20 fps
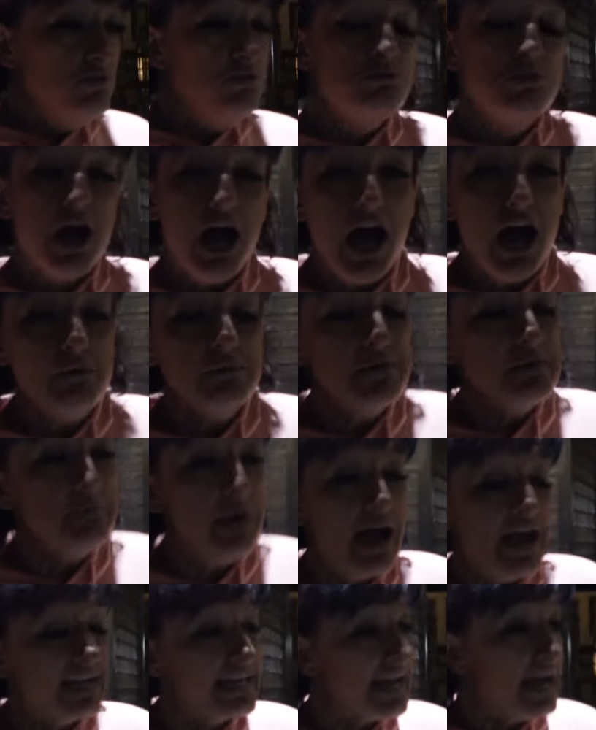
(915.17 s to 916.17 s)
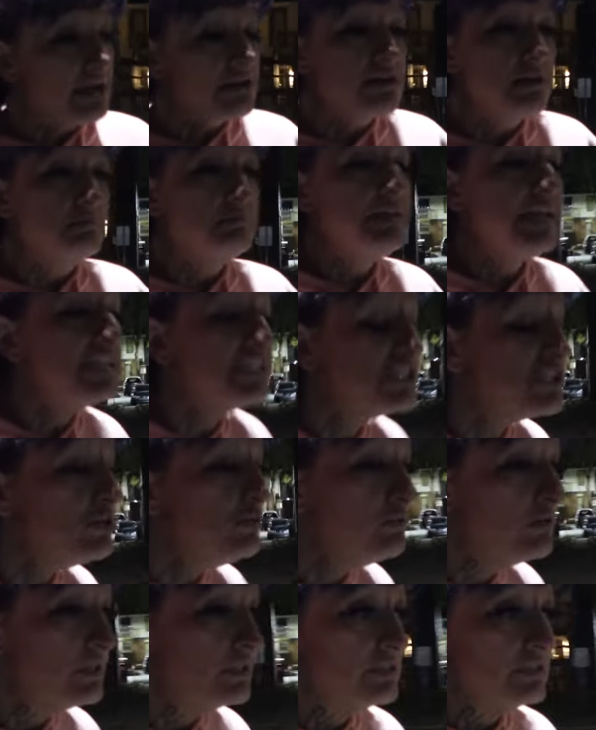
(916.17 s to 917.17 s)
you call me, Mike, and I'll come get you.
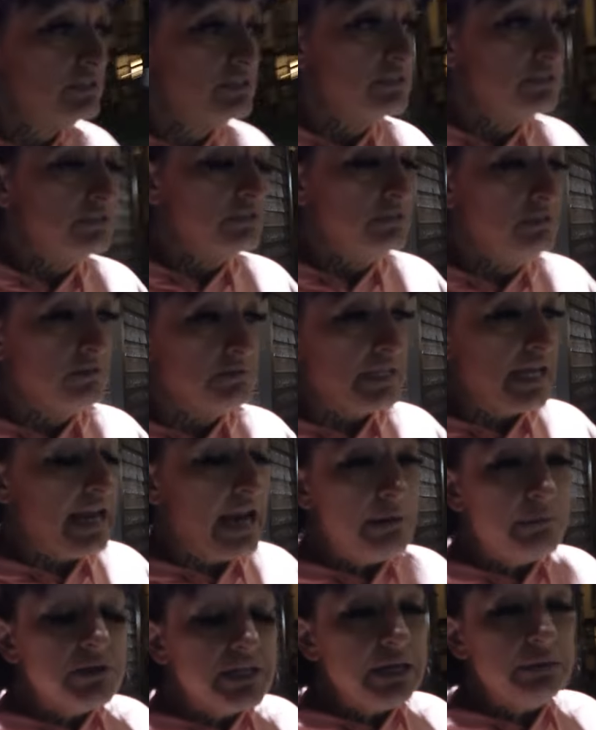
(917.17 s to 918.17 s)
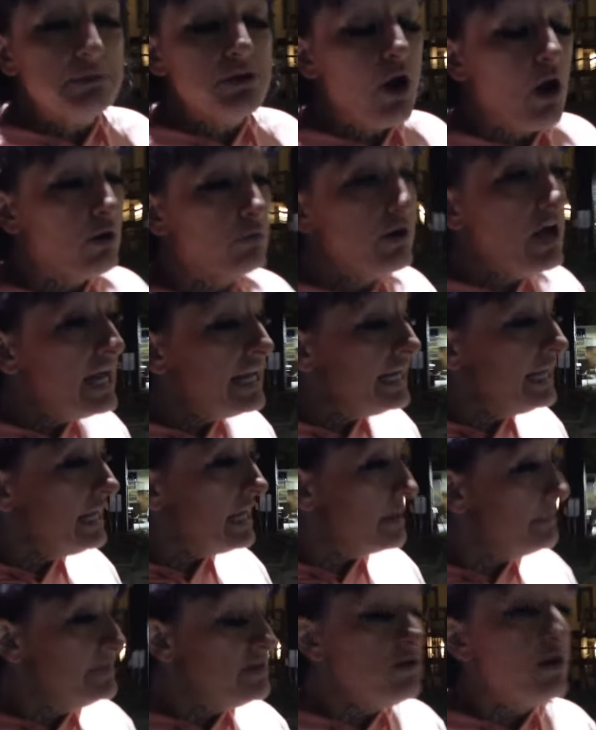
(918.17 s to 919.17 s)
You know what I'm saying? I'm gonna keep the car running.
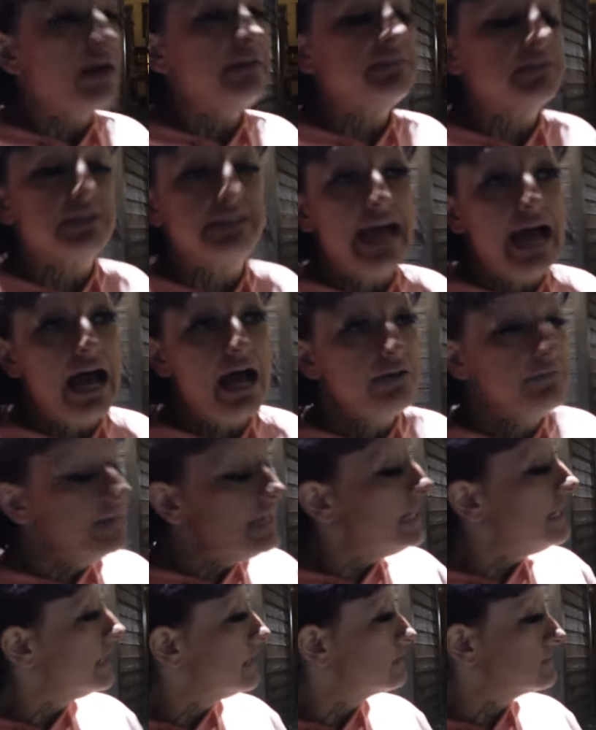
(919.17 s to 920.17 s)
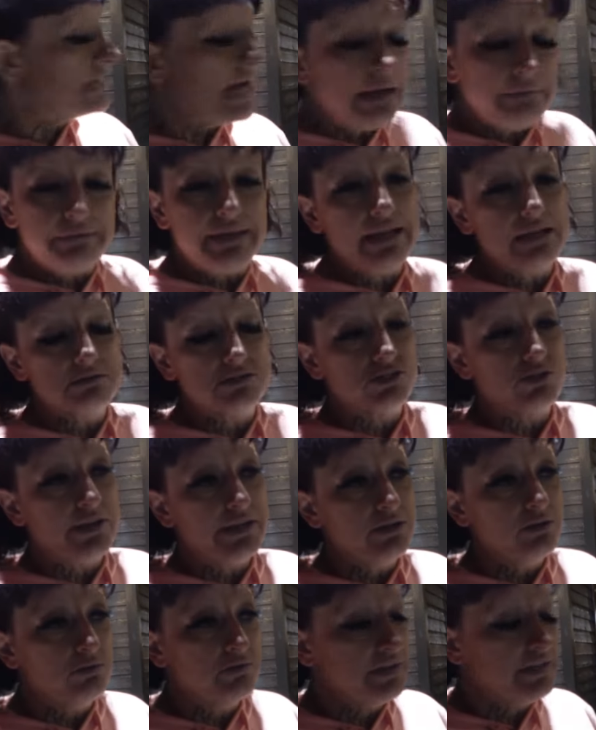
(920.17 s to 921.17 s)
I mean, you're gonna have to dive in it because I'm damn sure
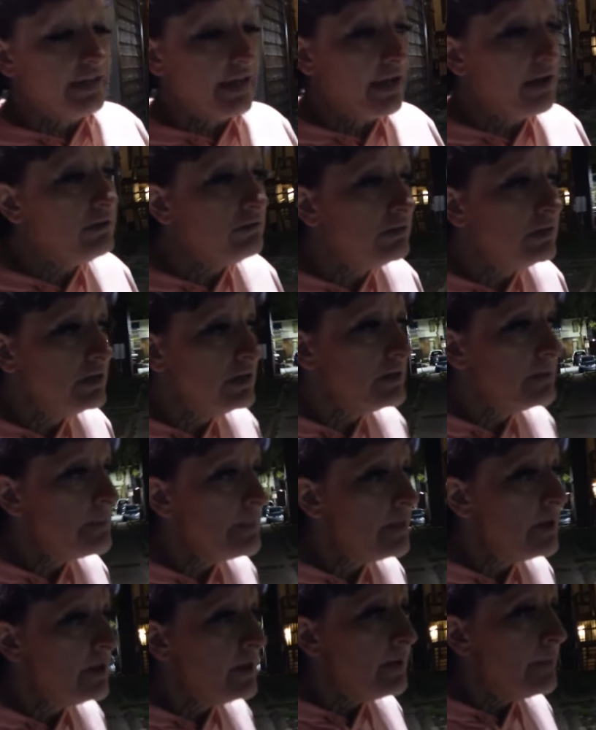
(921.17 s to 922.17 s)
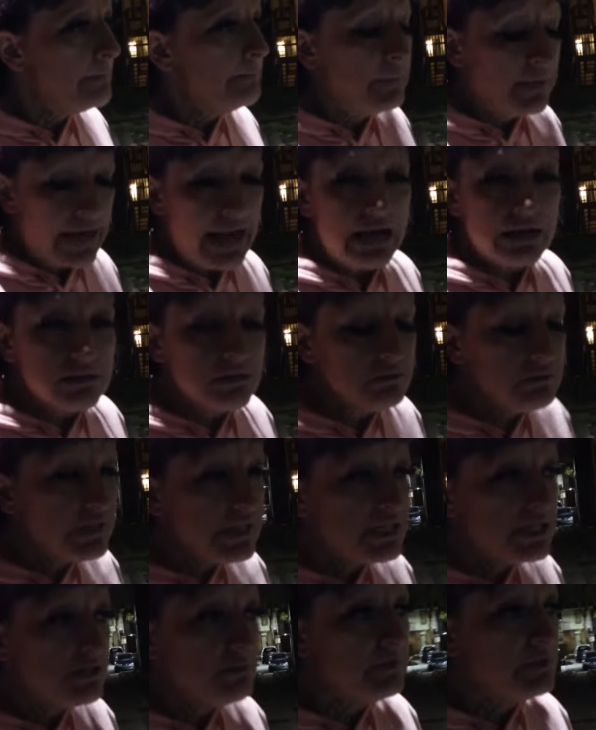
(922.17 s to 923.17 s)
ain't gonna get out. But I'll come
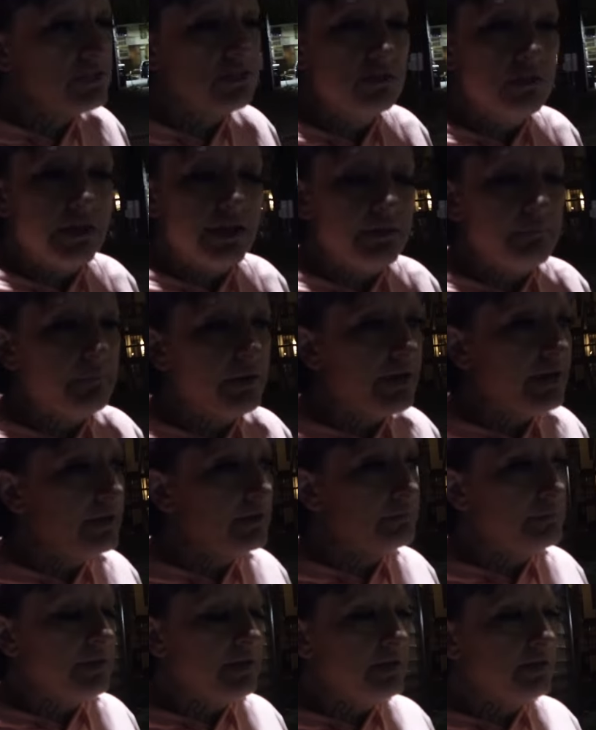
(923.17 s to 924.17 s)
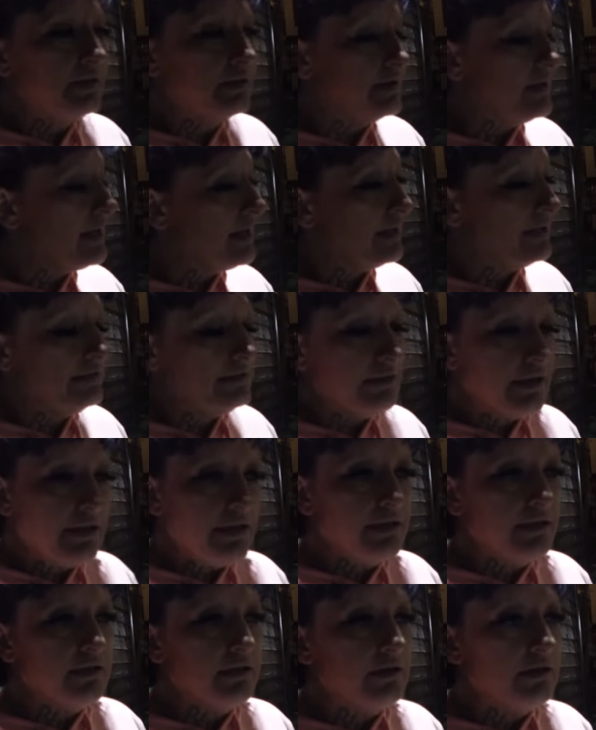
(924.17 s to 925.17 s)
get you. But you, hey, Mike, man, god
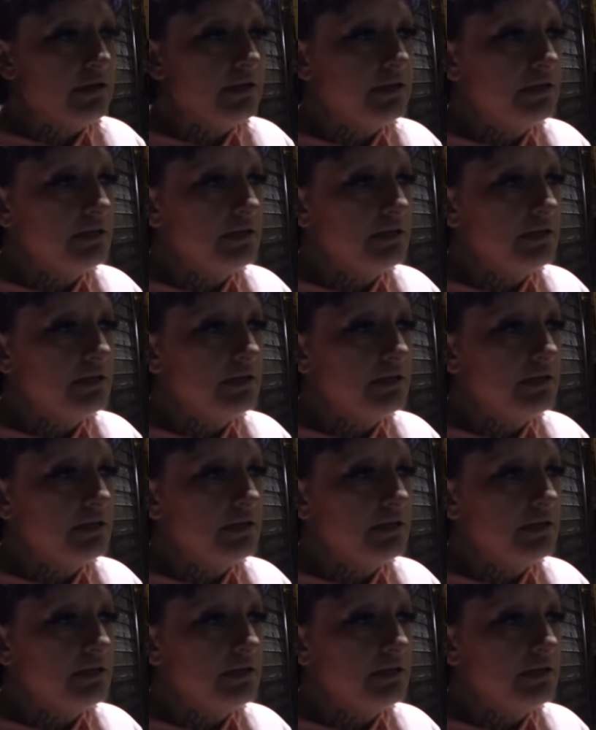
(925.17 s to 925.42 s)
damn.